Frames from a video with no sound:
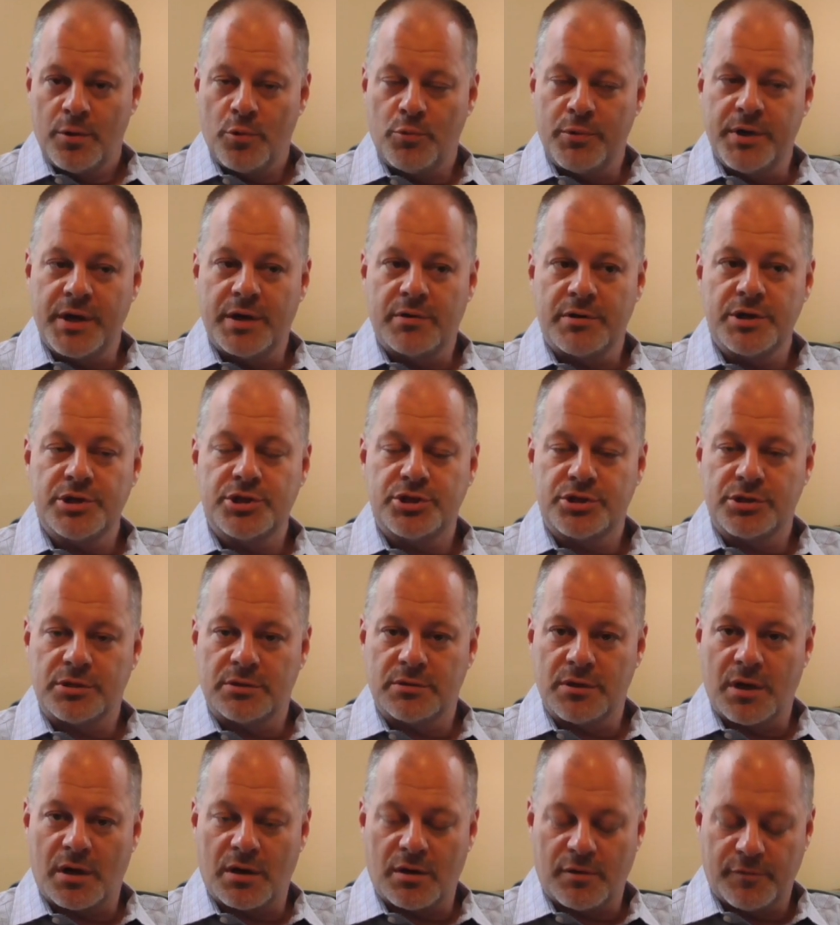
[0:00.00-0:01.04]
We
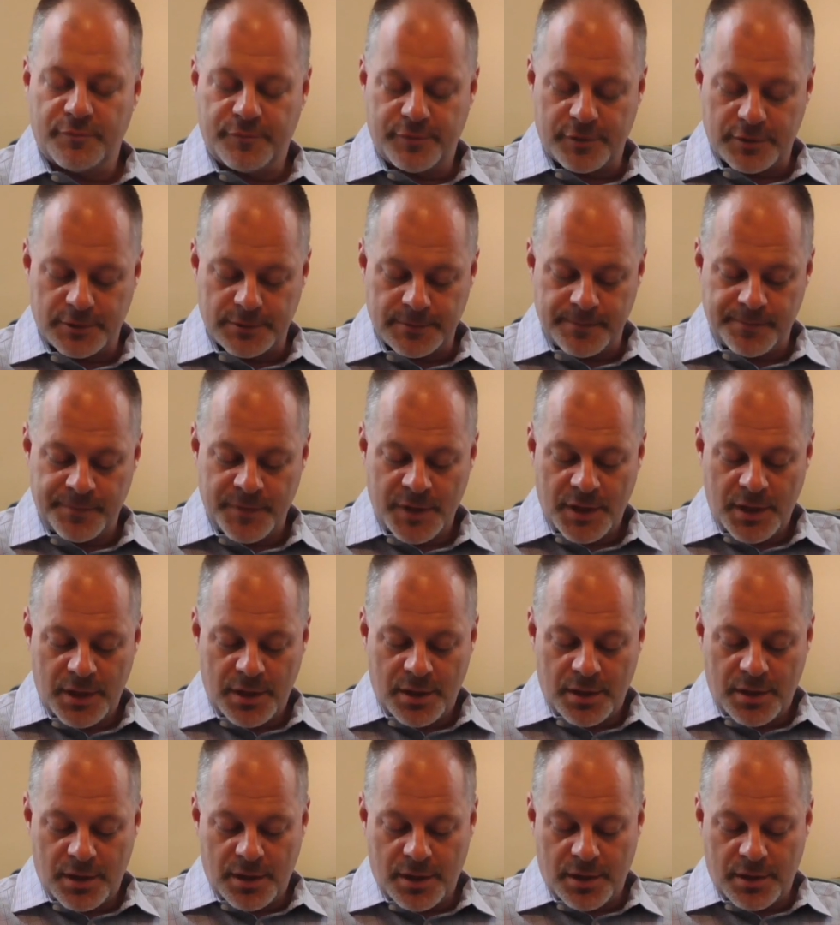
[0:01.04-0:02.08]
Christians are often
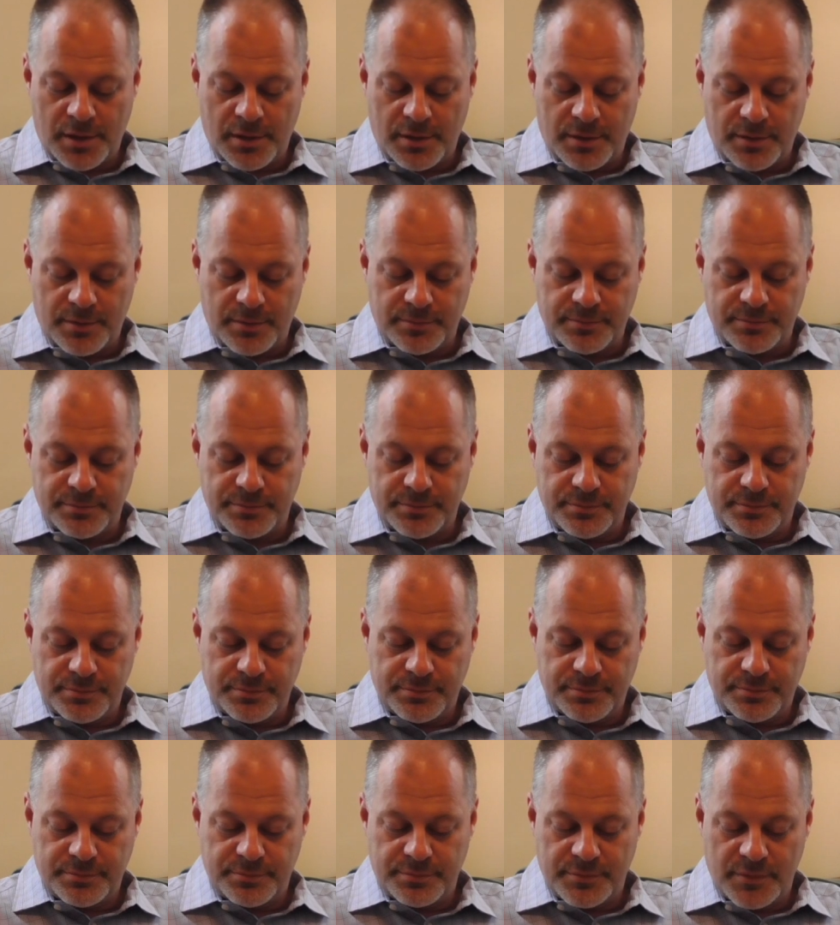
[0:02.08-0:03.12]
um,
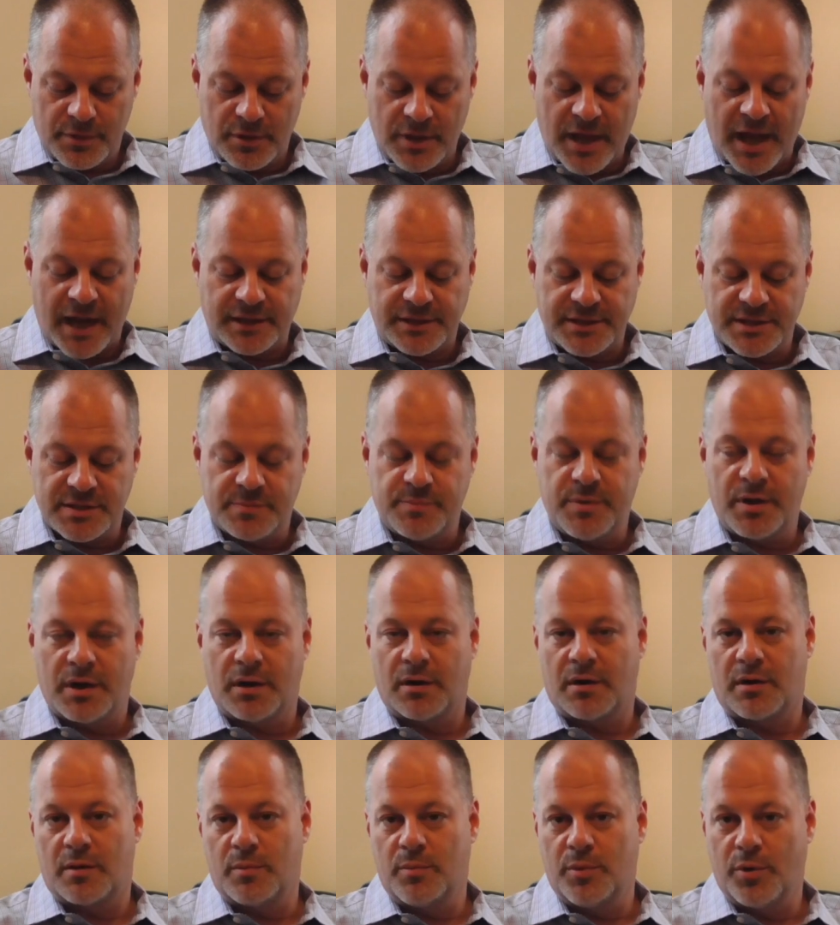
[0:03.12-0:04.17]
like this
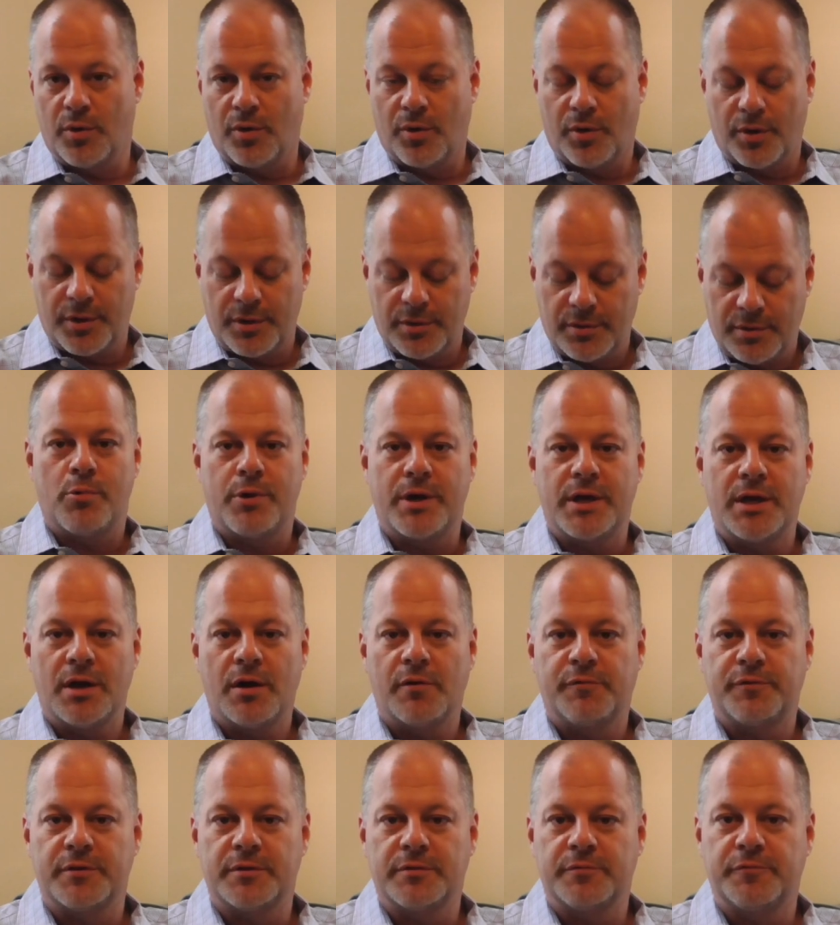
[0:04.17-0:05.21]
beggar boy. We
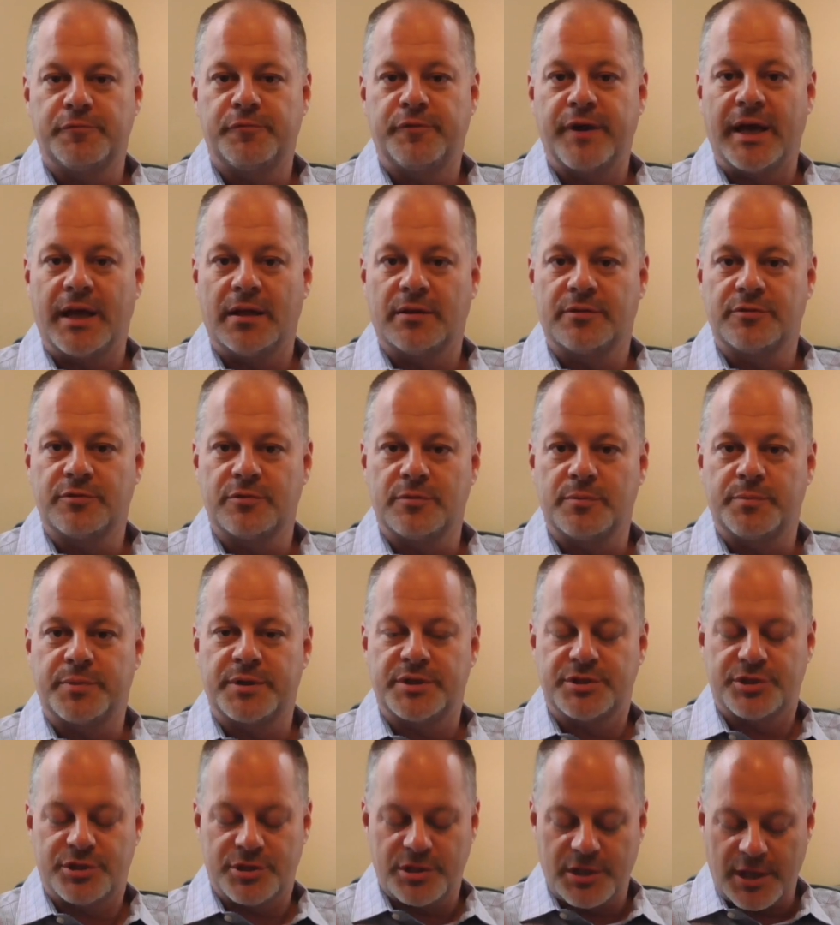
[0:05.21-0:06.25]
often fail to
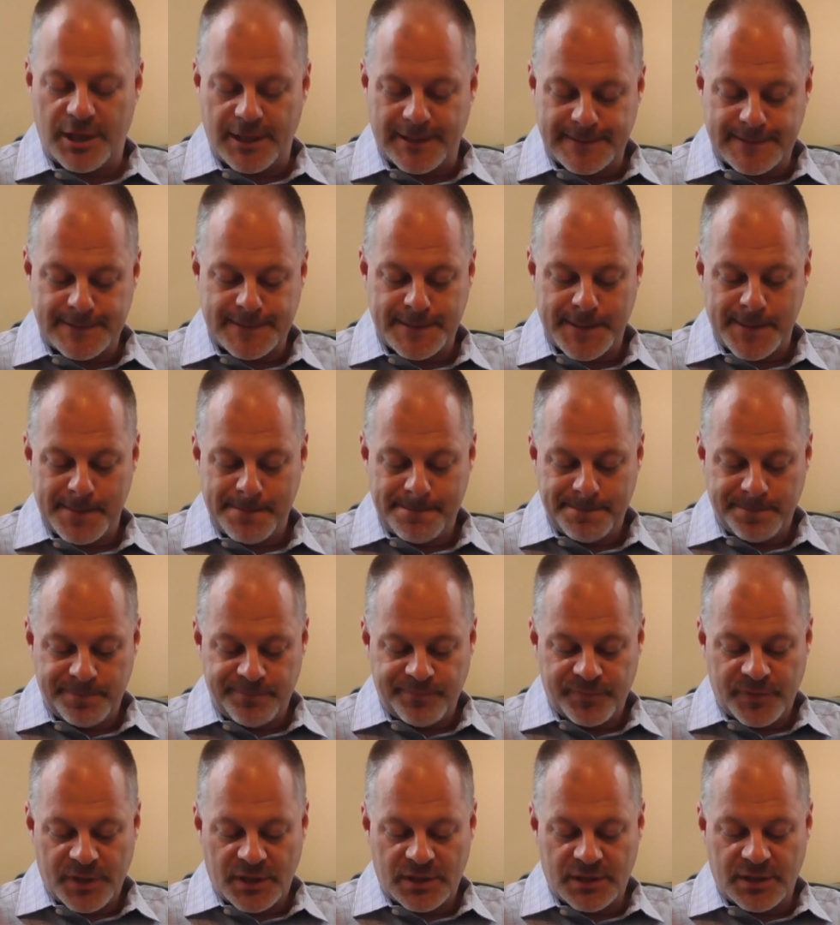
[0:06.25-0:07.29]
appreciate
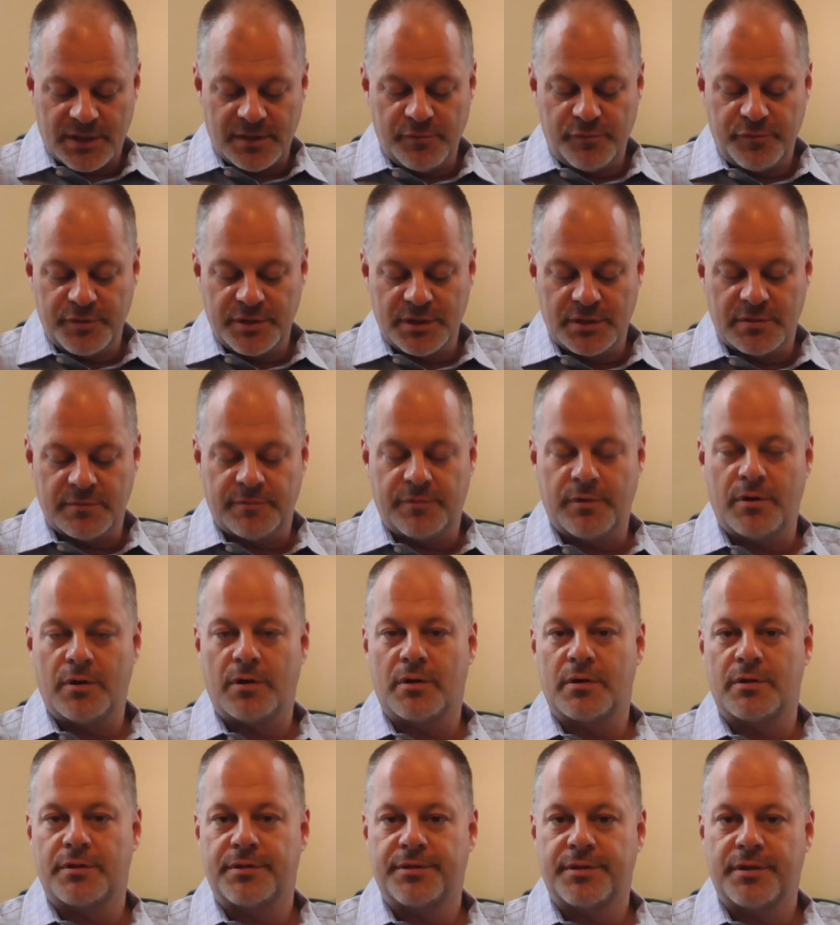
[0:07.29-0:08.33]
the infinite
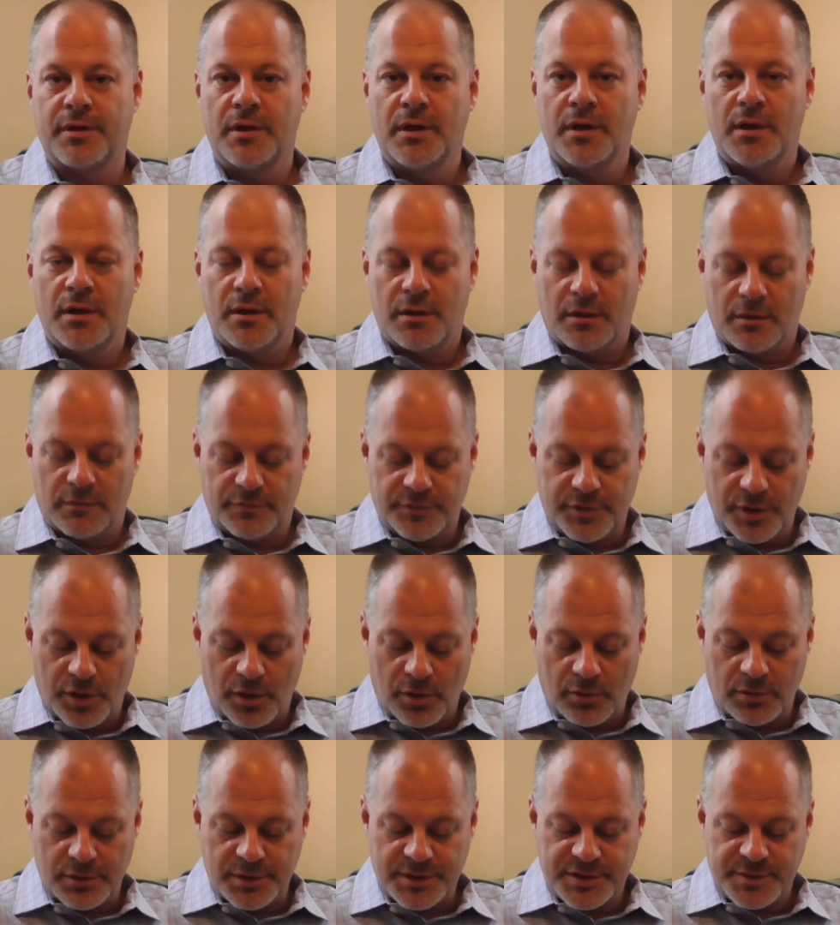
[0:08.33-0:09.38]
worth of the
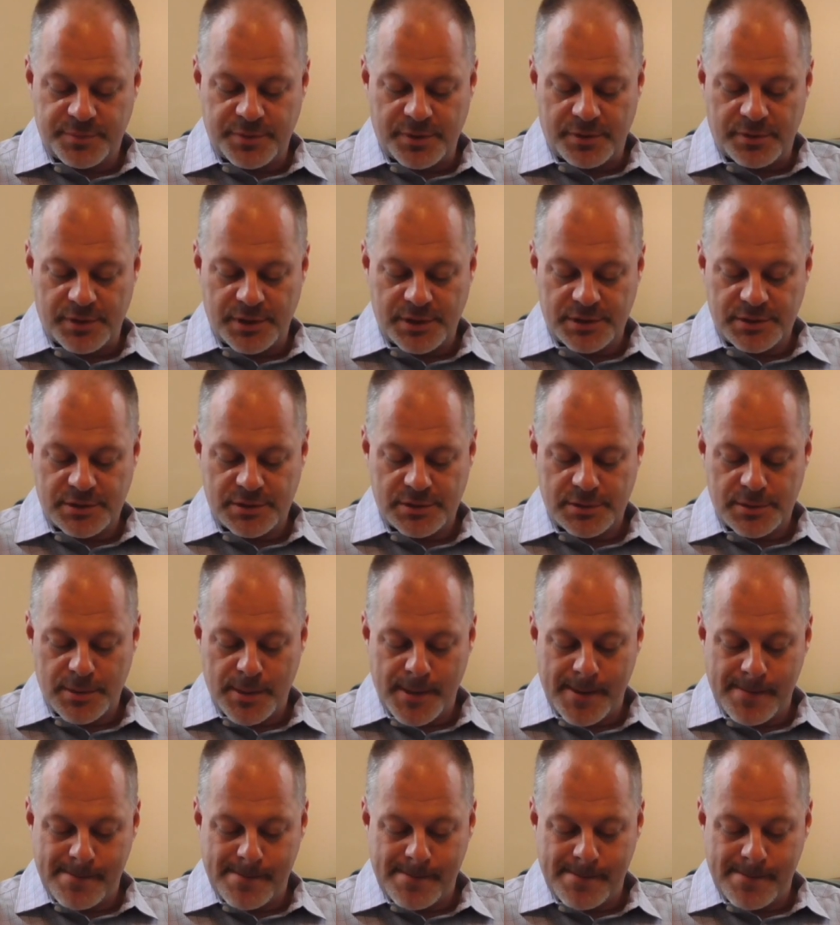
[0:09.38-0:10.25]
Holy Spirit,